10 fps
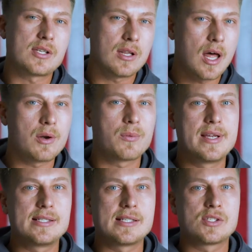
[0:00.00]
there's a lot of
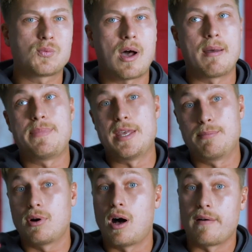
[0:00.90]
reasons why
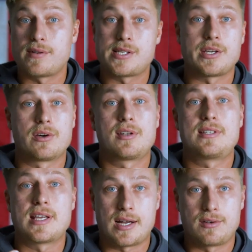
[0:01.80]
people obviously go to
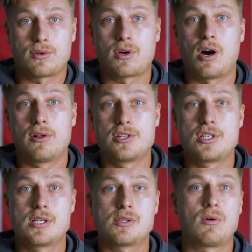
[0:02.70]
technical
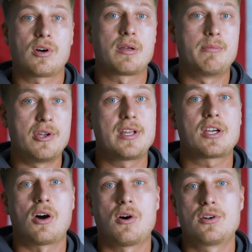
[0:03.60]
colleges or community
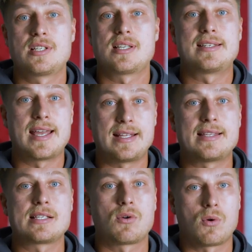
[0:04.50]
colleges and take
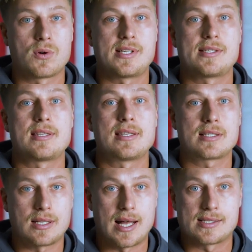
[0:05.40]
these courses and
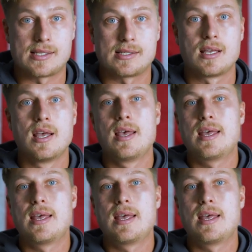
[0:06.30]
these classes